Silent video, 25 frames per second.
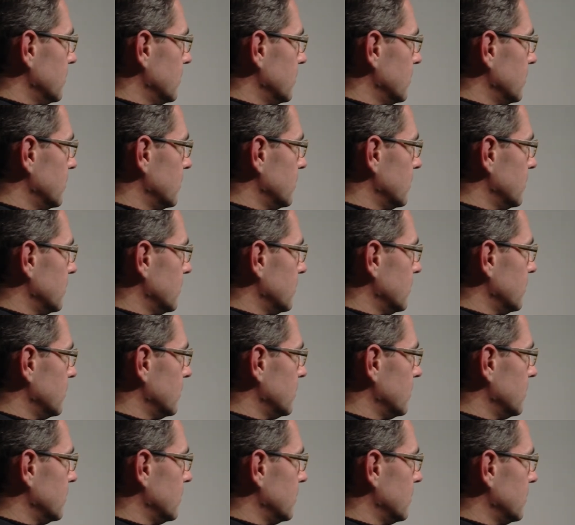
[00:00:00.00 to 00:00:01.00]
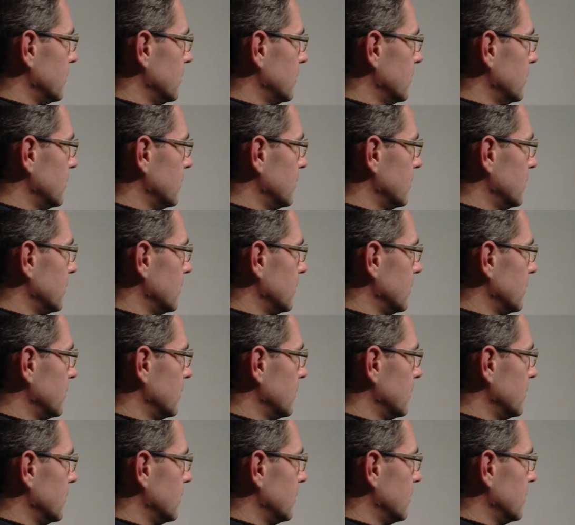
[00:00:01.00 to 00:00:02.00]

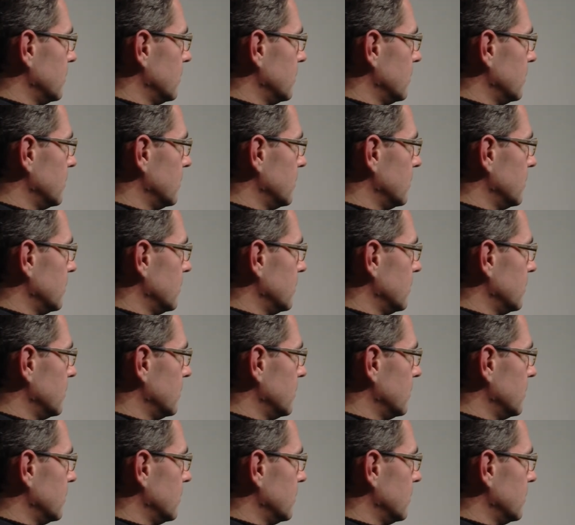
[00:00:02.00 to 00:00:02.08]
(not speaking)